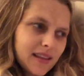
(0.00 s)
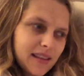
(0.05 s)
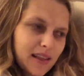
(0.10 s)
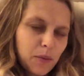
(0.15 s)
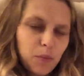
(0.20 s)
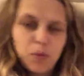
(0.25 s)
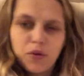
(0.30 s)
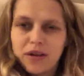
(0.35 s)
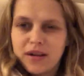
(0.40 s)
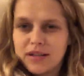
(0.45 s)

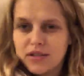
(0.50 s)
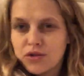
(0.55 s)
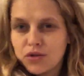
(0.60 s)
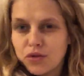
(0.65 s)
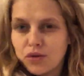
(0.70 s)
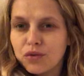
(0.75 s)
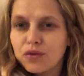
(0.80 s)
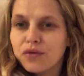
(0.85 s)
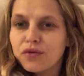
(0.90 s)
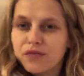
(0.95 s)
like
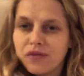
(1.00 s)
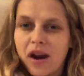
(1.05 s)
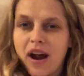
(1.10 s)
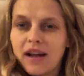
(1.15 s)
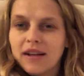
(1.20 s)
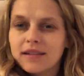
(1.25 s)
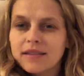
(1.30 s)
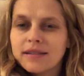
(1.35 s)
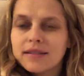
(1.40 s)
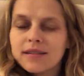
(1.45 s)
preschool
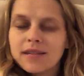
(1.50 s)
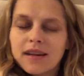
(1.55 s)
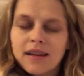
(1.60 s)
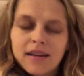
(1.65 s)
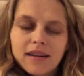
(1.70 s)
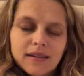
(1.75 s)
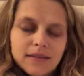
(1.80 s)
friends.